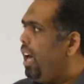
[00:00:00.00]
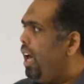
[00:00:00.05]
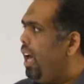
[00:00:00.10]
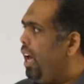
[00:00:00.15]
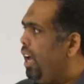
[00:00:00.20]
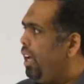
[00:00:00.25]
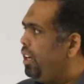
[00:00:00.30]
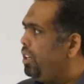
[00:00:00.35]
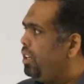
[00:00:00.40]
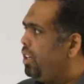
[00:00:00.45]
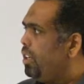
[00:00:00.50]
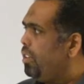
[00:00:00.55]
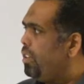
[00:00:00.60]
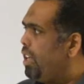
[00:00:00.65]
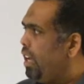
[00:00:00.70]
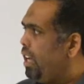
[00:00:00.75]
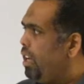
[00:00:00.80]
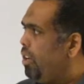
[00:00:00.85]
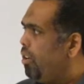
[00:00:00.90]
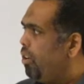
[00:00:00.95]
And
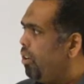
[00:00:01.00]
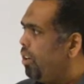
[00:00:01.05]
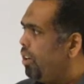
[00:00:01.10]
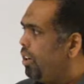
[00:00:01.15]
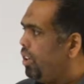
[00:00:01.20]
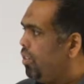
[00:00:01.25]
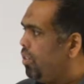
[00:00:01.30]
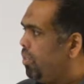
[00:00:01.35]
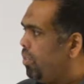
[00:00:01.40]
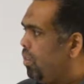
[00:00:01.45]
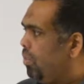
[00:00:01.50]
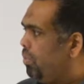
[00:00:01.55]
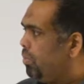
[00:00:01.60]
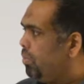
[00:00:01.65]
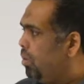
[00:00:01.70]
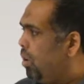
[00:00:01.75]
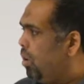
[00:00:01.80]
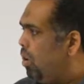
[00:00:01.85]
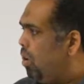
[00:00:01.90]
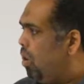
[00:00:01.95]
the error is
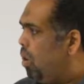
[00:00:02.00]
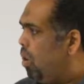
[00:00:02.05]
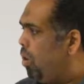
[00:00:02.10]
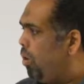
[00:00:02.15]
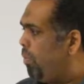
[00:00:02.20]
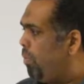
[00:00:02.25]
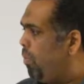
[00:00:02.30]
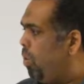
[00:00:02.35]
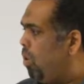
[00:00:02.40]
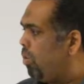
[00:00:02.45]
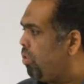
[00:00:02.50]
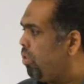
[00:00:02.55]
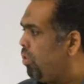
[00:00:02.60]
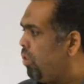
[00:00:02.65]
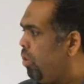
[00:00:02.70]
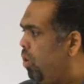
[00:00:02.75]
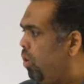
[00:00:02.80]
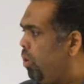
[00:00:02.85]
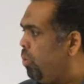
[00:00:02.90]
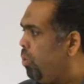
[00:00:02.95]

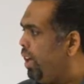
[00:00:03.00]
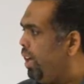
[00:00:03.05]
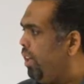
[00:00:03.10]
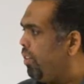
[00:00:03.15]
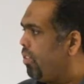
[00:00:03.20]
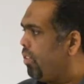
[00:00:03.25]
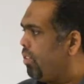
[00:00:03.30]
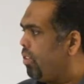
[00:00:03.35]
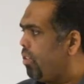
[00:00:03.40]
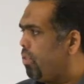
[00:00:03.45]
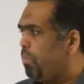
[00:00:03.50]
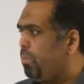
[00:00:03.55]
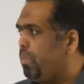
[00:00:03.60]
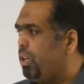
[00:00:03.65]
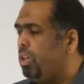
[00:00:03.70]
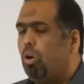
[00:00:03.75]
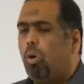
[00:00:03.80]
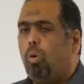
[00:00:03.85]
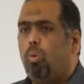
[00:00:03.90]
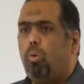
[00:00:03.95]
almost always, it is
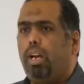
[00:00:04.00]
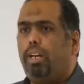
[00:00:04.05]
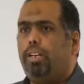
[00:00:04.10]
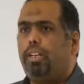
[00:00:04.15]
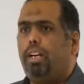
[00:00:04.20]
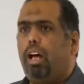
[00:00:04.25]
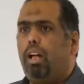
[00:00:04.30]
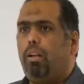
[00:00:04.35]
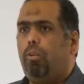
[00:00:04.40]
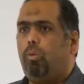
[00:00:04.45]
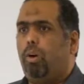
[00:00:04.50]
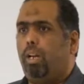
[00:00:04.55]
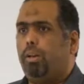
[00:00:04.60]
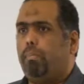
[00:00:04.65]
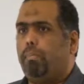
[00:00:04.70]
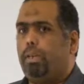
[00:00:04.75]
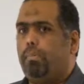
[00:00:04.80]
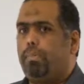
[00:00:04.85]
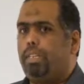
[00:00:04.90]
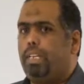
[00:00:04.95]
below 1
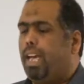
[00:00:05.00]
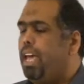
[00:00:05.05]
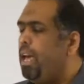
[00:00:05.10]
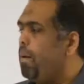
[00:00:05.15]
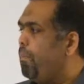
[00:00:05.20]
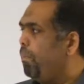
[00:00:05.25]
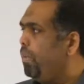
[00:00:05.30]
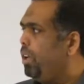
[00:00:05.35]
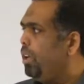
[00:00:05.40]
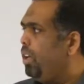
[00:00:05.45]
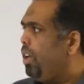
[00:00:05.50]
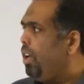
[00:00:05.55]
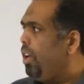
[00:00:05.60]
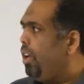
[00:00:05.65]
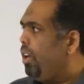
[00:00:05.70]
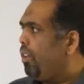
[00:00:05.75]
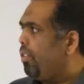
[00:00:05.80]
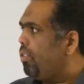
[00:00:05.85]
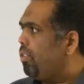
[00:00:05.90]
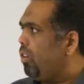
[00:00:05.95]
ppm.
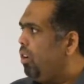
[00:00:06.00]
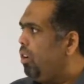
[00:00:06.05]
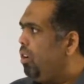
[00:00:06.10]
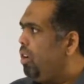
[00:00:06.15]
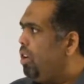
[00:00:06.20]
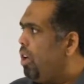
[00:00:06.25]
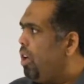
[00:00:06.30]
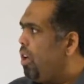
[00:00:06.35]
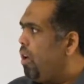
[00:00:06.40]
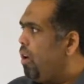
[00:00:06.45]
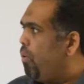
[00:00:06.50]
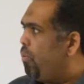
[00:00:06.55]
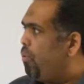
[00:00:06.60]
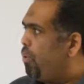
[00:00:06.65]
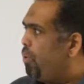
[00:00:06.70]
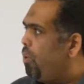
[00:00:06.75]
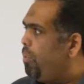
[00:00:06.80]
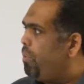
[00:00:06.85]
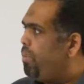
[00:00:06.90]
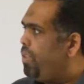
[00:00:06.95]
So
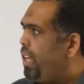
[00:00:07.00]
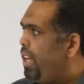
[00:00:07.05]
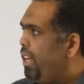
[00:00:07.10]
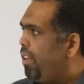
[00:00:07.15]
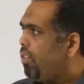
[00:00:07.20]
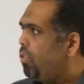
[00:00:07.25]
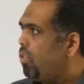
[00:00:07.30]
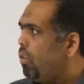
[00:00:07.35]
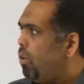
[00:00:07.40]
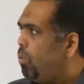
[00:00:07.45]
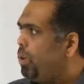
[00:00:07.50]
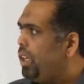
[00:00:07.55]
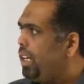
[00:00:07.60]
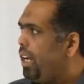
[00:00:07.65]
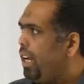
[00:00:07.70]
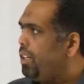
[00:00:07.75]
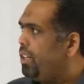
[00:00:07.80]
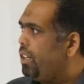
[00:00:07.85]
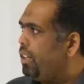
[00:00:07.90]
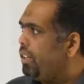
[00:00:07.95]
from this, so we
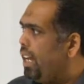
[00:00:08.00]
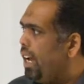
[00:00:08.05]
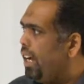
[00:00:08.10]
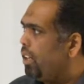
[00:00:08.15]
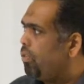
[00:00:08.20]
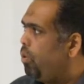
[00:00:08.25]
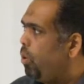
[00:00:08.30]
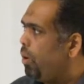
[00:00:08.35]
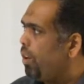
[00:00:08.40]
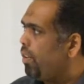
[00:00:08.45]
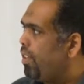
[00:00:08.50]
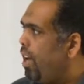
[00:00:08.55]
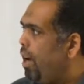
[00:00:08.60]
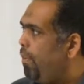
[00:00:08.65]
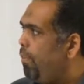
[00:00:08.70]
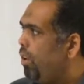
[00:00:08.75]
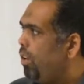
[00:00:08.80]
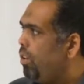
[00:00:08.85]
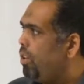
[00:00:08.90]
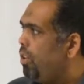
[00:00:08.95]
can detect, for
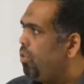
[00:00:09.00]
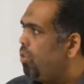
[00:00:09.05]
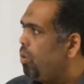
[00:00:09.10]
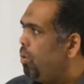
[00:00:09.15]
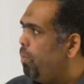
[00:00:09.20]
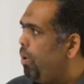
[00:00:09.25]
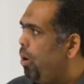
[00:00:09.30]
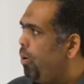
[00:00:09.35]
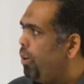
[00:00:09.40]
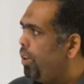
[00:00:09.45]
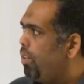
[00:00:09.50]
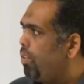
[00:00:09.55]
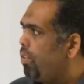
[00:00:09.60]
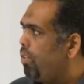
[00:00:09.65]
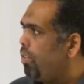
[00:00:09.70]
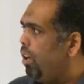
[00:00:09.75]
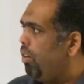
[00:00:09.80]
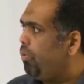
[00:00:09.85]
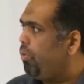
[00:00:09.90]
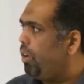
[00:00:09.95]
example, this compound, it
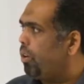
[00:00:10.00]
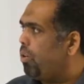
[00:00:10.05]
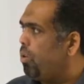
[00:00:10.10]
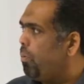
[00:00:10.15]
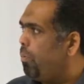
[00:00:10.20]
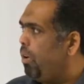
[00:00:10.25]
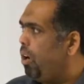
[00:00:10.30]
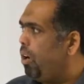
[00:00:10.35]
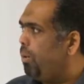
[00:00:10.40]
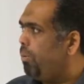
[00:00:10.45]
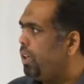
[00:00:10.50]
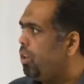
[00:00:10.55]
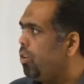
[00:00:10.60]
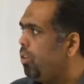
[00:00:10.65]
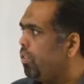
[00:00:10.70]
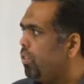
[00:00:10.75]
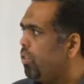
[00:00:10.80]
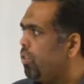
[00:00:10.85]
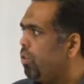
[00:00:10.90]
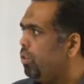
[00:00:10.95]
is sulfur compound
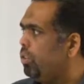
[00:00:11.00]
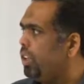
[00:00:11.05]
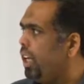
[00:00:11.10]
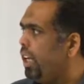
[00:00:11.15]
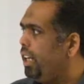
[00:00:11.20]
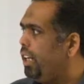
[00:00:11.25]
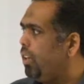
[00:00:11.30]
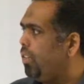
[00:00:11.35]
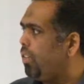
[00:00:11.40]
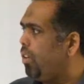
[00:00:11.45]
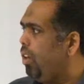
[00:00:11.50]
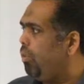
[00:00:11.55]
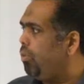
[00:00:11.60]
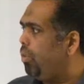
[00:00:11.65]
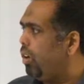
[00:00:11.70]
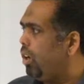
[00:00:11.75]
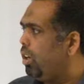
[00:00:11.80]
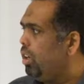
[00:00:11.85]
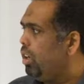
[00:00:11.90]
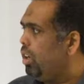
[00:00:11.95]
because it's containing
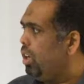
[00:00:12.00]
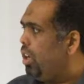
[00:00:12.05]
sulfur.